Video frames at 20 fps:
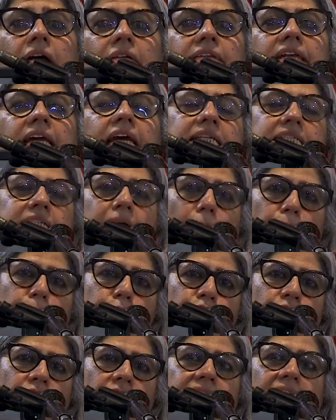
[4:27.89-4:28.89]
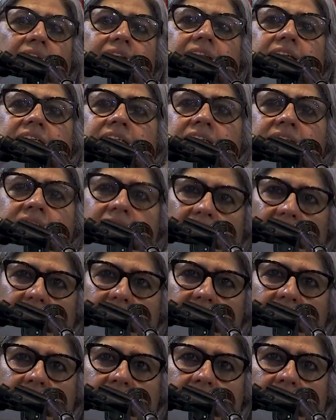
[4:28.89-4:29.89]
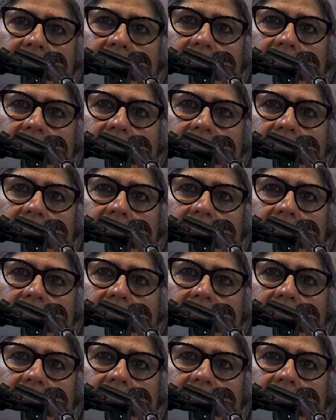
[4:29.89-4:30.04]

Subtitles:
The assumption that the state,